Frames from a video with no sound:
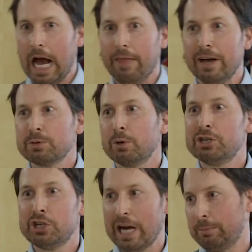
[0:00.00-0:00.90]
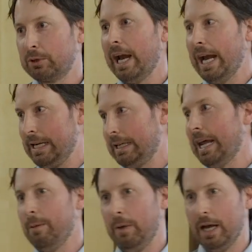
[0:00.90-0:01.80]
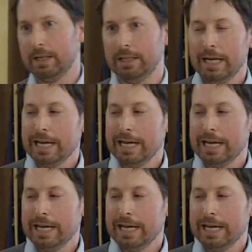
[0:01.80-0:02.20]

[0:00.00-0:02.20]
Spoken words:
and that's where chapter 8 came in.